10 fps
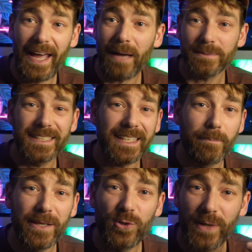apps that
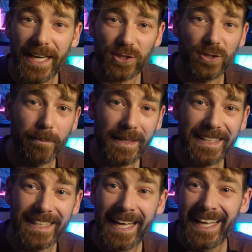can make you extra
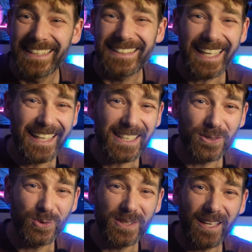money, side
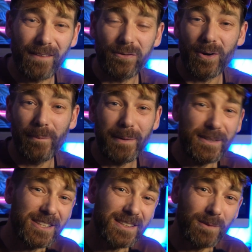hustle stuff, or
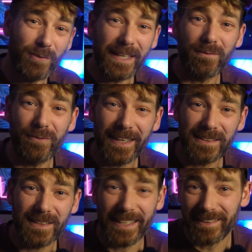maybe just some random
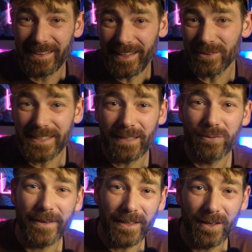facts like how to get
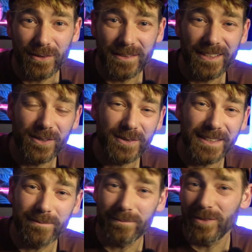free
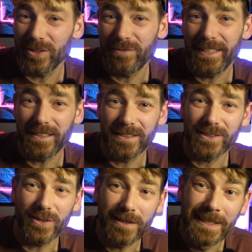hotels in Las Vegas
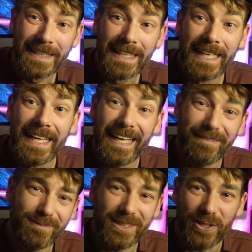or,
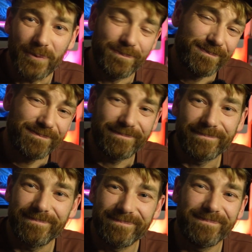you know.
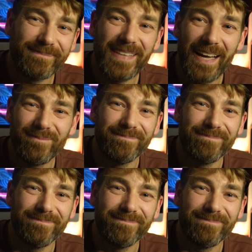Yeah,